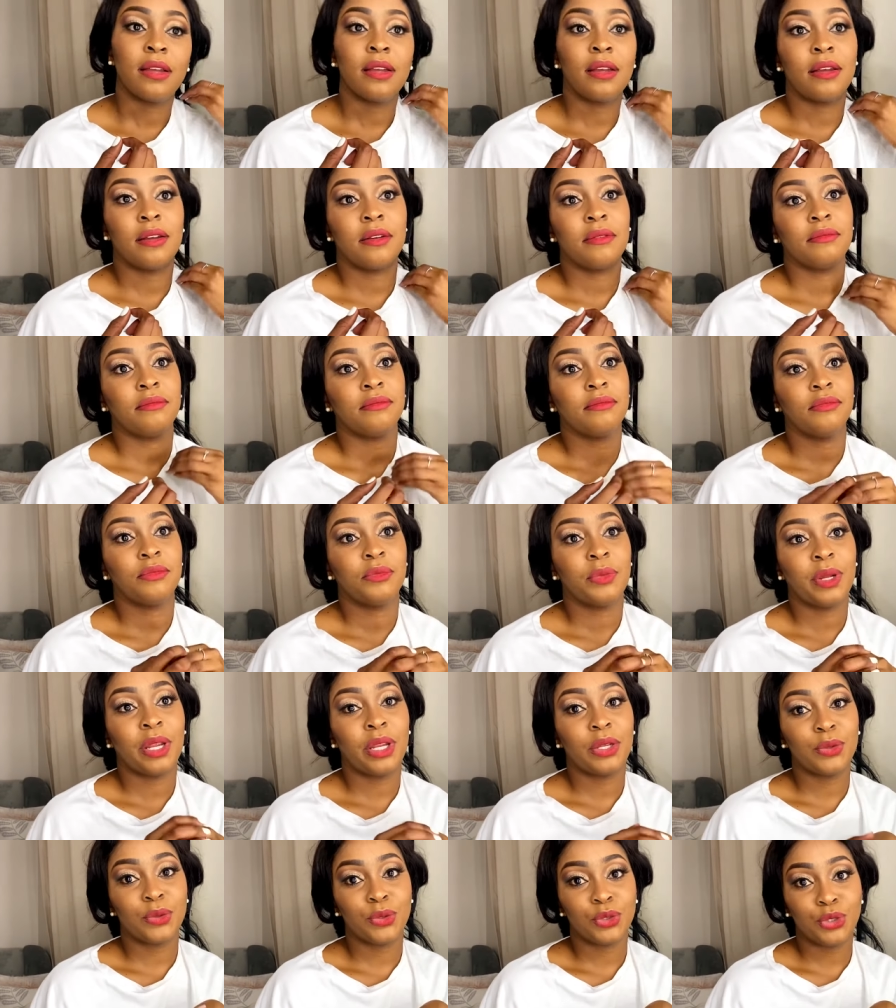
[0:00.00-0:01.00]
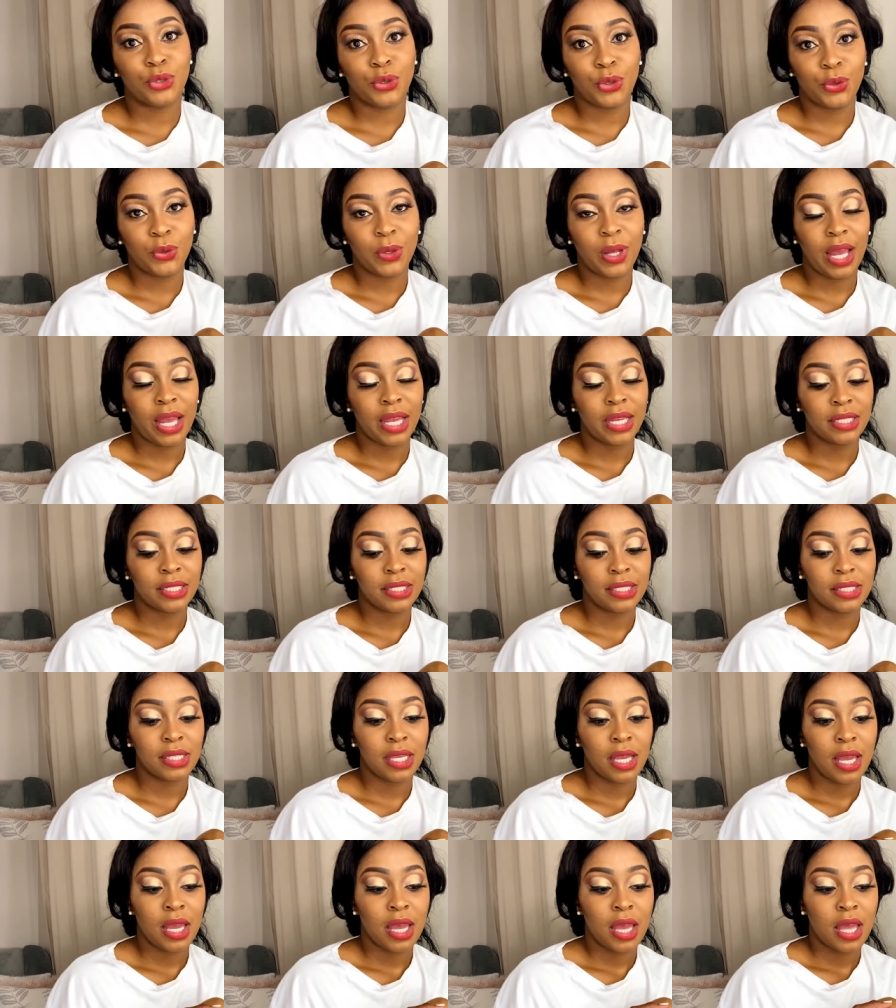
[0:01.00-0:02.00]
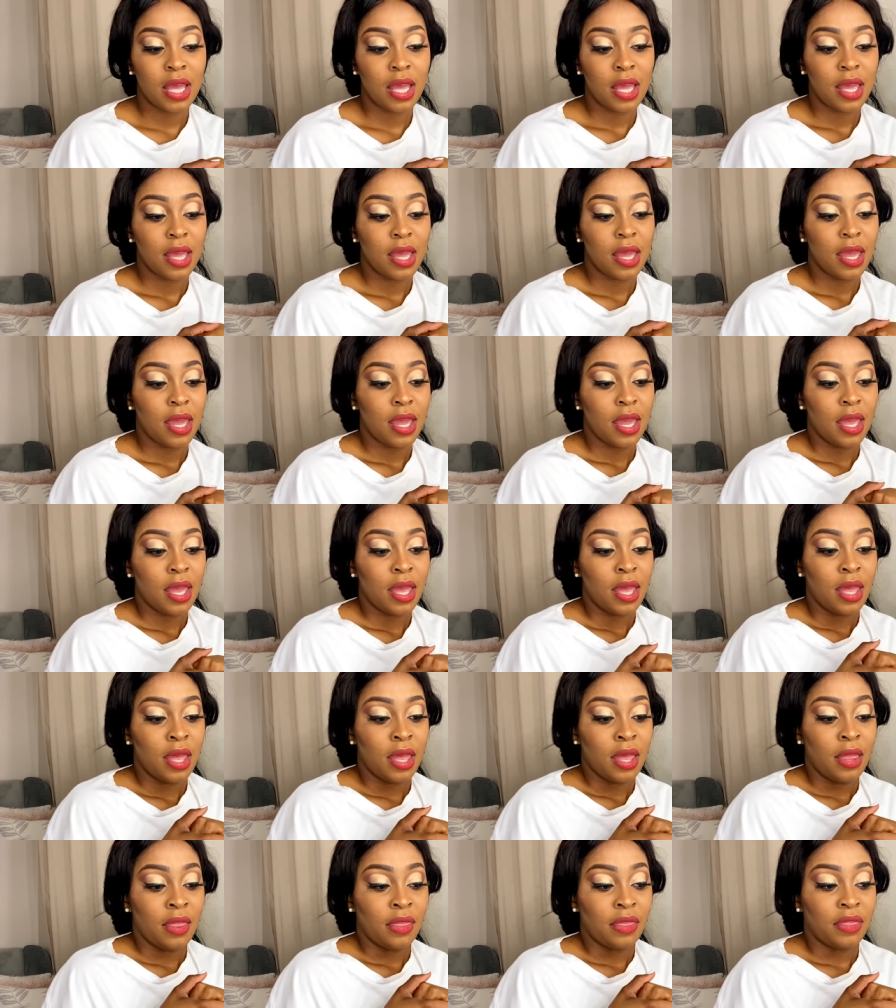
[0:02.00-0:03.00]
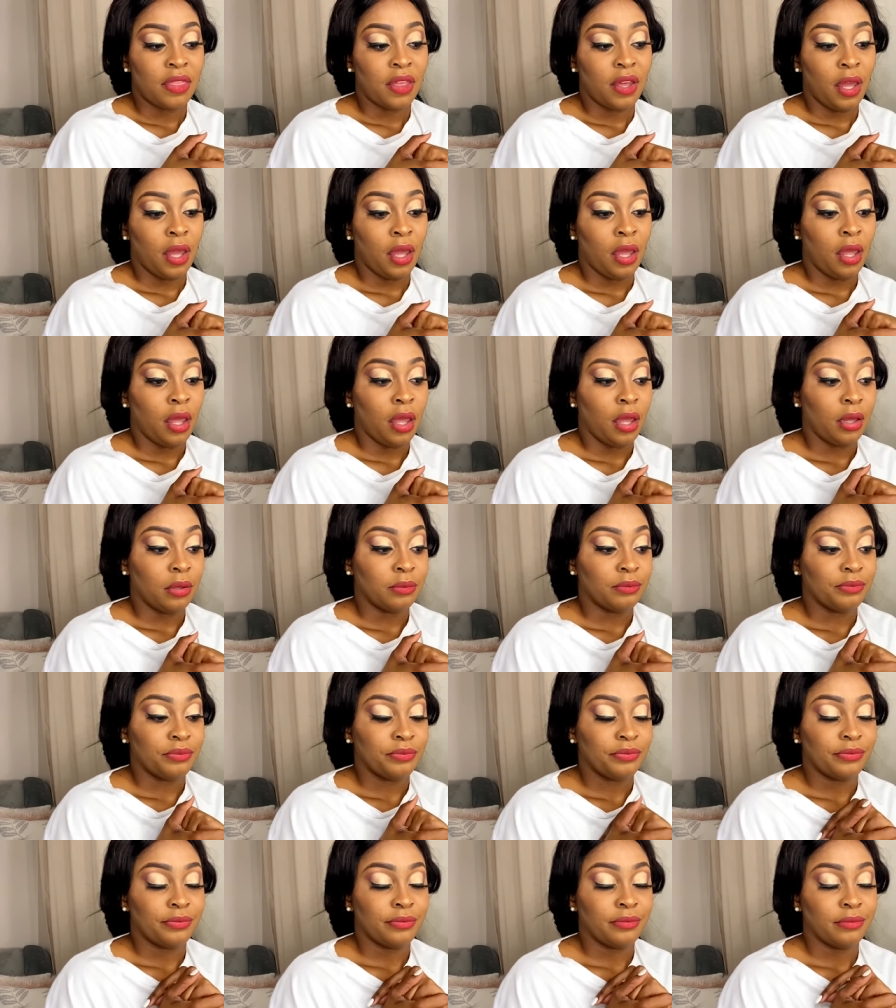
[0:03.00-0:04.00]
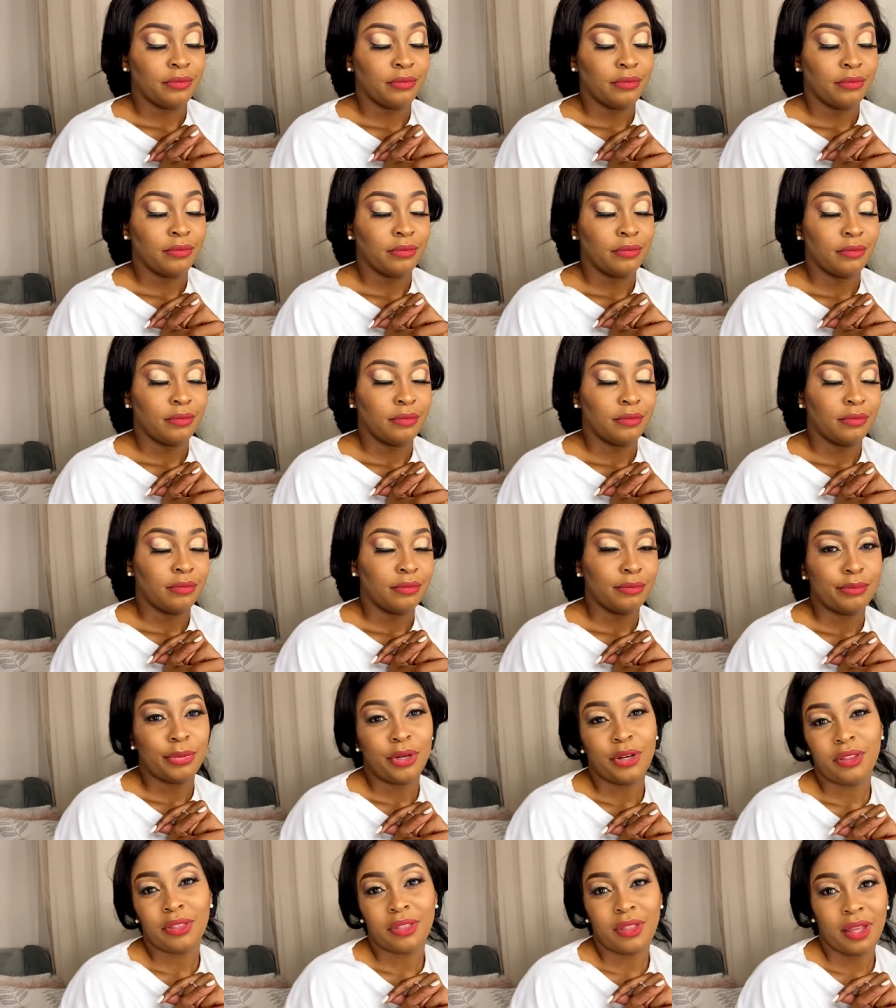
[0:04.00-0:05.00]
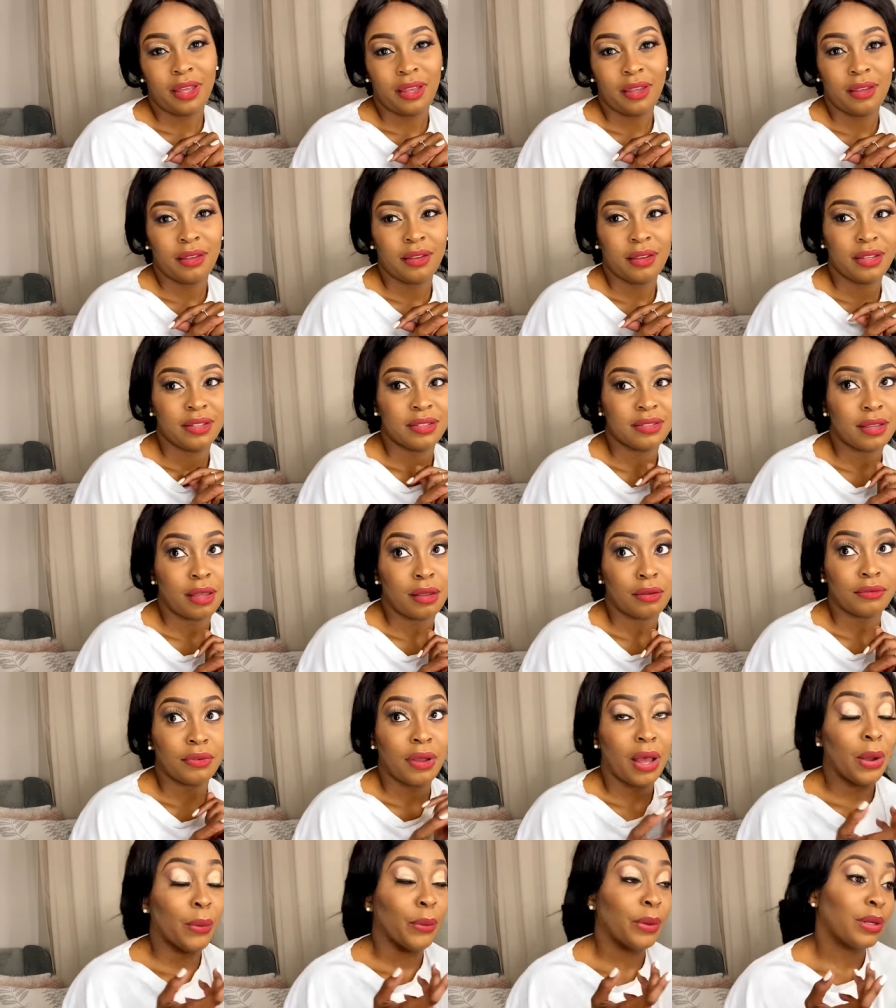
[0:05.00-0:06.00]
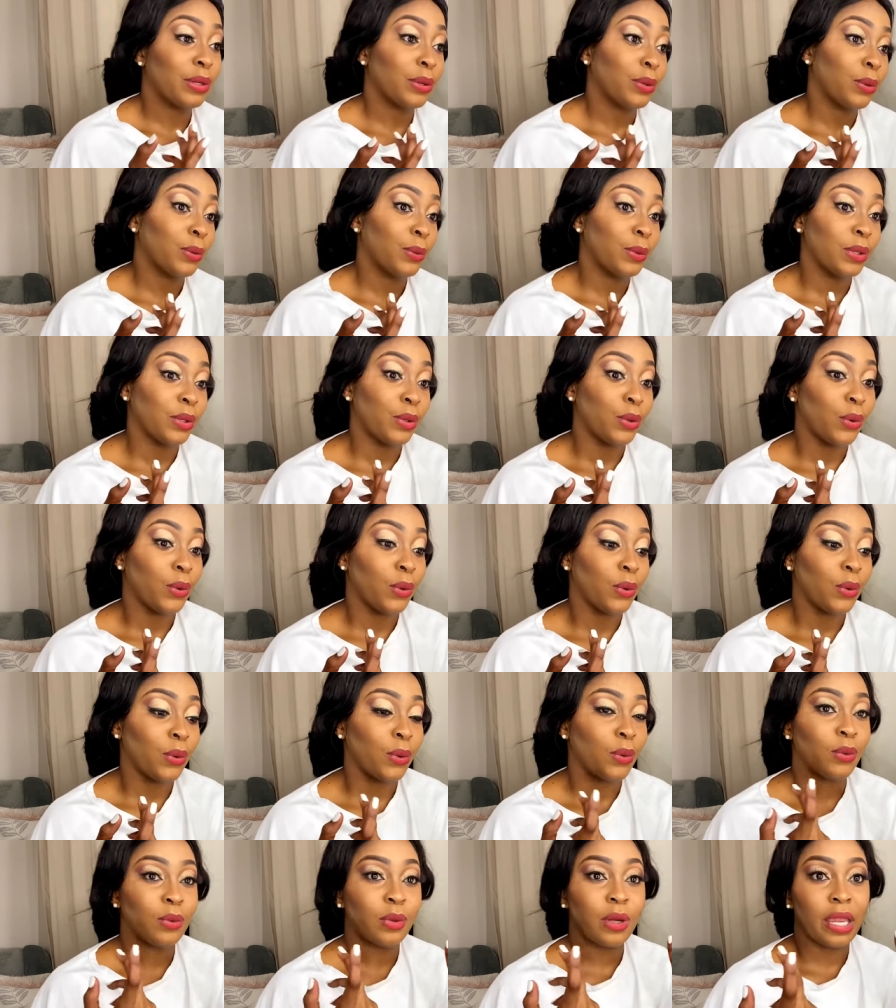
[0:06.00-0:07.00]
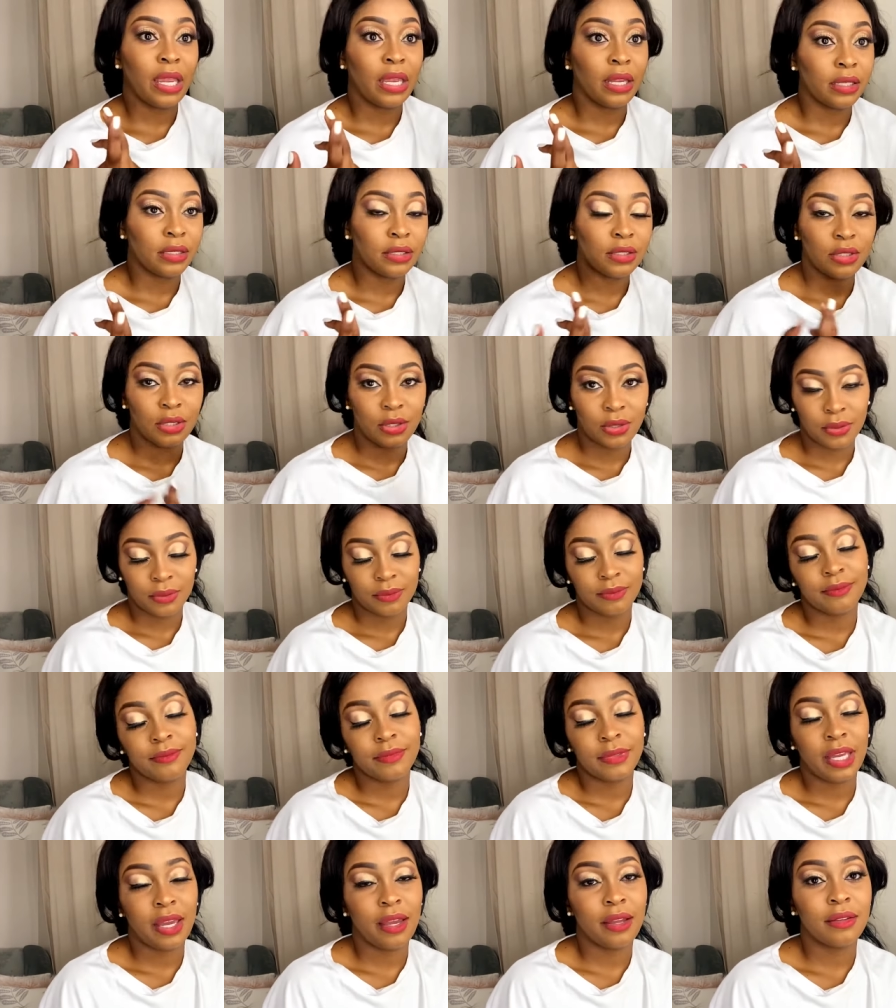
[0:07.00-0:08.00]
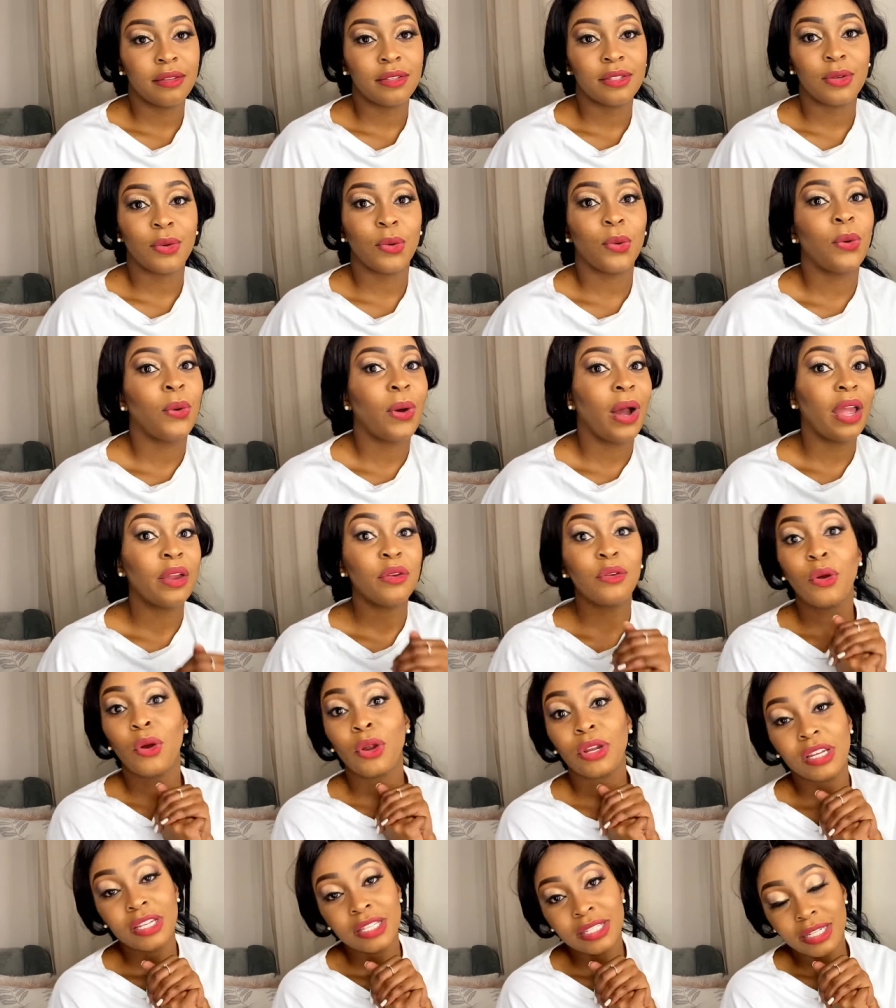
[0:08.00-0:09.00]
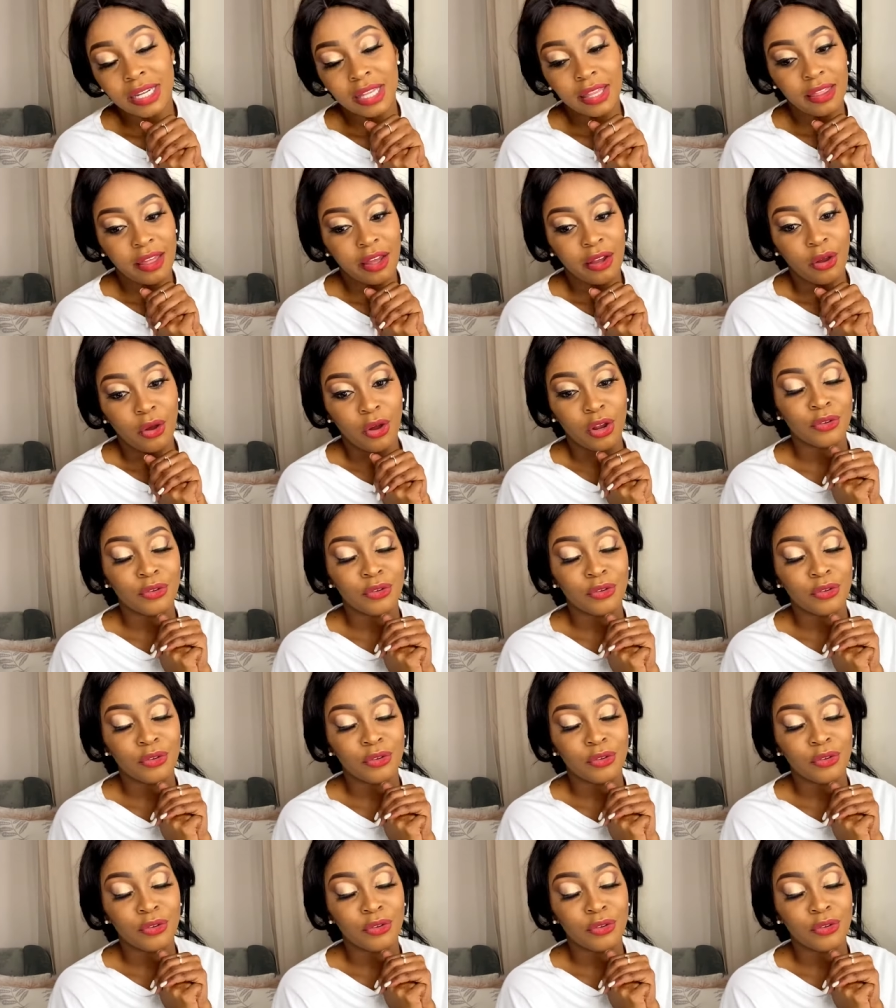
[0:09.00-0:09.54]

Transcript: Um, when I do show you guys the um, birthday itself, how it will go, and you know, yeah. So I honestly thank God